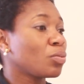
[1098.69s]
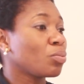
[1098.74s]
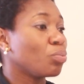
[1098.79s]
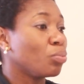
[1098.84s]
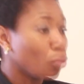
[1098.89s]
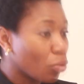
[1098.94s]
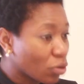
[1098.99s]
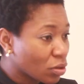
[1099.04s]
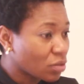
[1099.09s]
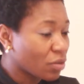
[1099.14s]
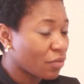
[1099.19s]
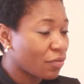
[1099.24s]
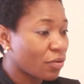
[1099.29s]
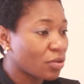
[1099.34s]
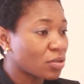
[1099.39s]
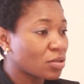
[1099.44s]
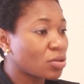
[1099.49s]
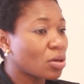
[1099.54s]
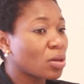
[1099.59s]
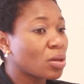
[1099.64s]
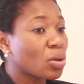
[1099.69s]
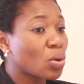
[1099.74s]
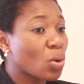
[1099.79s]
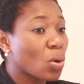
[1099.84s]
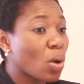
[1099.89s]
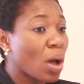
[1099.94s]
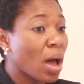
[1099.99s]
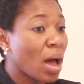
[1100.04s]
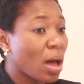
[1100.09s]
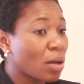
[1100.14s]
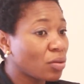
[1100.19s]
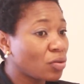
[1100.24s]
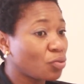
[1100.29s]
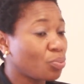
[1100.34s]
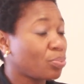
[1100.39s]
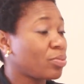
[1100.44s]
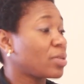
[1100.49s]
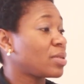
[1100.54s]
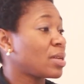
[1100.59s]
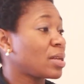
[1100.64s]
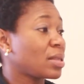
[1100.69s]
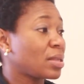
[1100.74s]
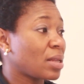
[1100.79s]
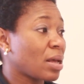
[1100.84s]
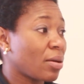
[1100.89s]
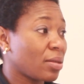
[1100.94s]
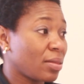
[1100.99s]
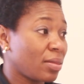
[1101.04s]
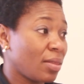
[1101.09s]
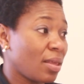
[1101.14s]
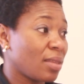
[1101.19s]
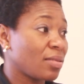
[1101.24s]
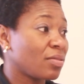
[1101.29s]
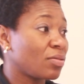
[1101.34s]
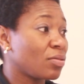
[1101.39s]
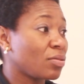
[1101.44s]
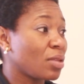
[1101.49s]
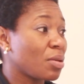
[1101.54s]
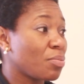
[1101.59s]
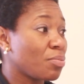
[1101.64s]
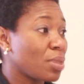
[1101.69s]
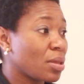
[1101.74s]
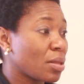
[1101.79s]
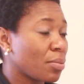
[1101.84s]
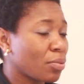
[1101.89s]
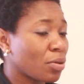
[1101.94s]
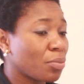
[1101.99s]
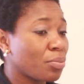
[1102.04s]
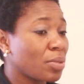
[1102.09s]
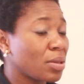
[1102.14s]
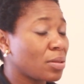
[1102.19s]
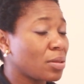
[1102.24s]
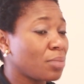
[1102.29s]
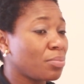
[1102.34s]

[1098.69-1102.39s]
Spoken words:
most of us don't know how to present our things to the media, because